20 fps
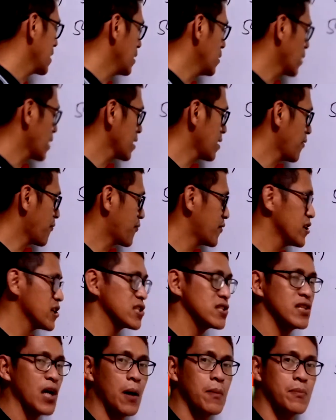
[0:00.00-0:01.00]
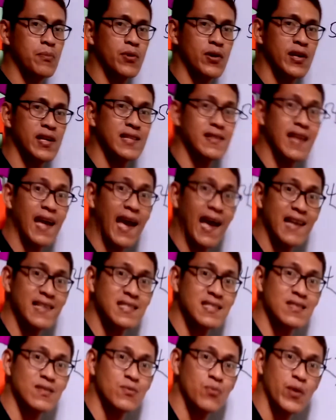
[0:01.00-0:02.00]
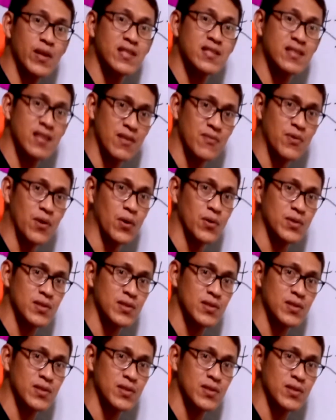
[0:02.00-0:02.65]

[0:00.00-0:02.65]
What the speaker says: Look at the first number. It ends with 0.